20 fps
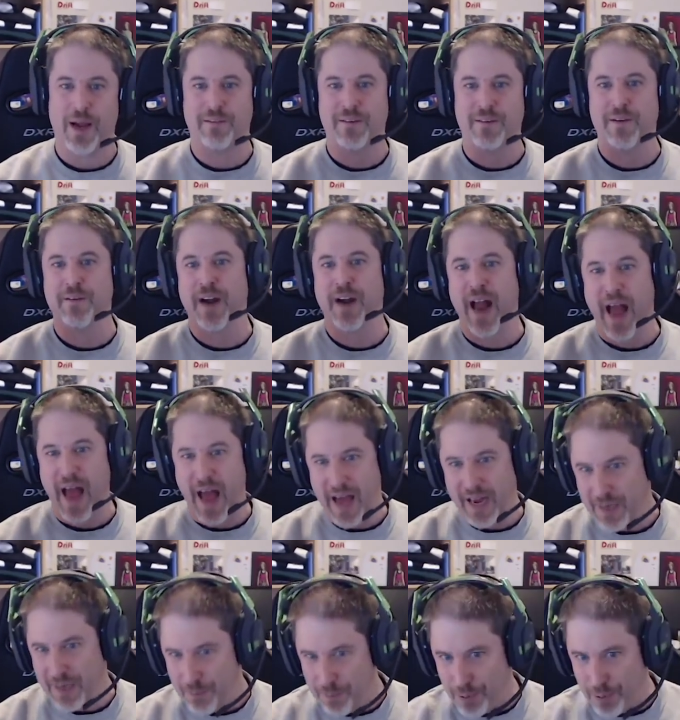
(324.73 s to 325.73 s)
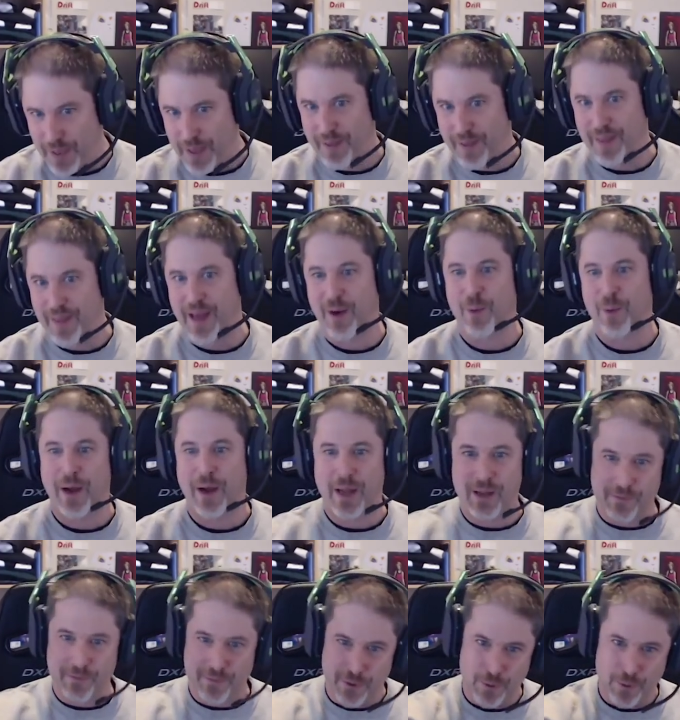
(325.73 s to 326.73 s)
I've never had it played that
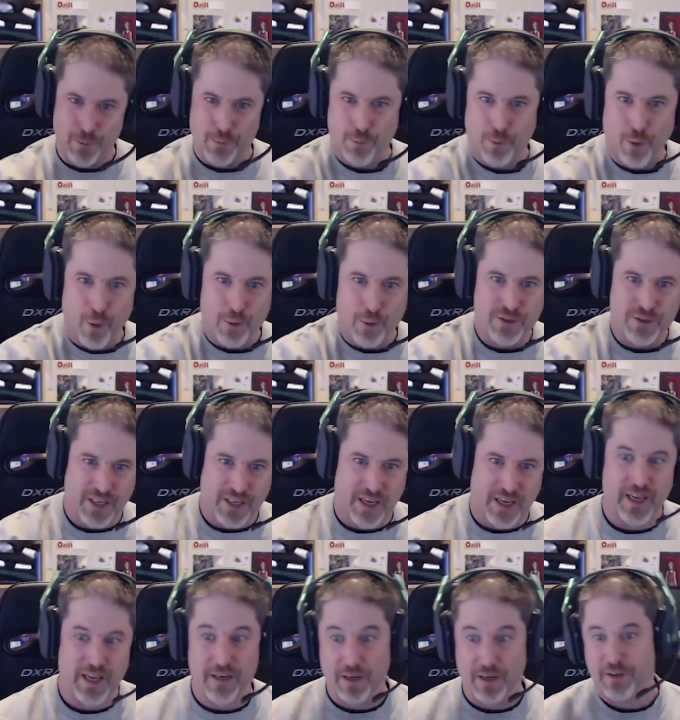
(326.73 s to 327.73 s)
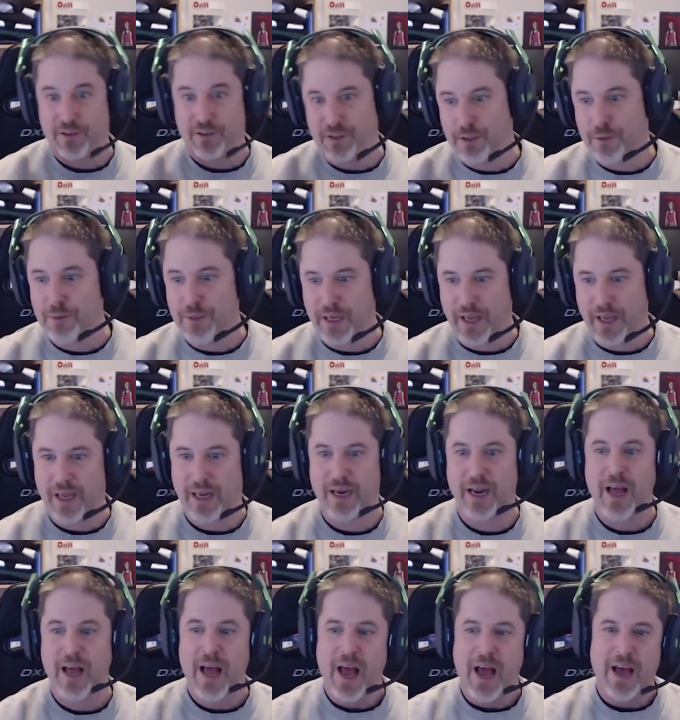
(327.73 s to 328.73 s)
way. If you roll to hit, you're assumed to hit.
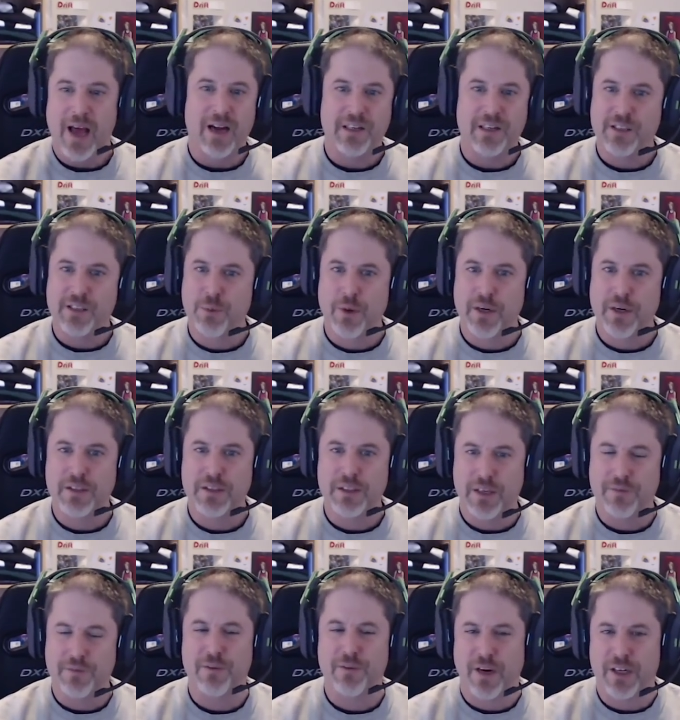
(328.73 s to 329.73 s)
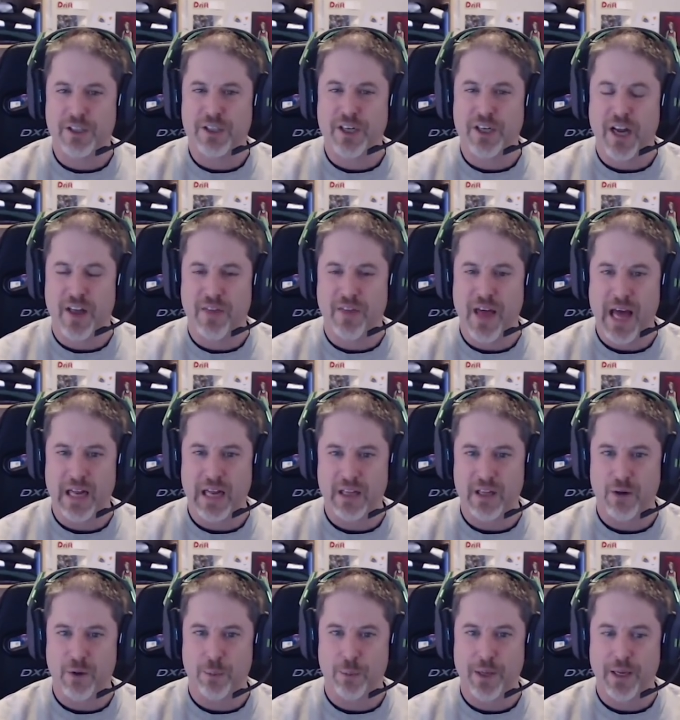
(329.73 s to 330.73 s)
And I just wanted to differentiate that a
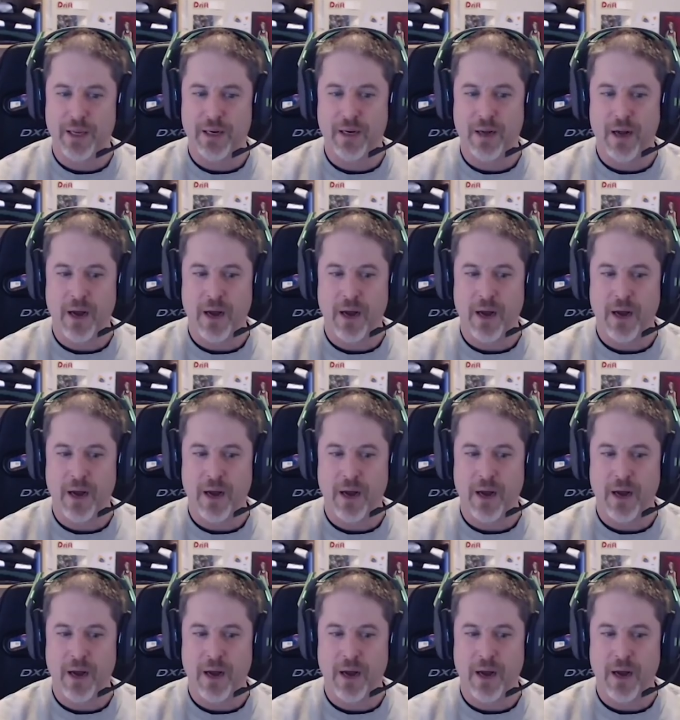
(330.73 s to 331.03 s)
little bit.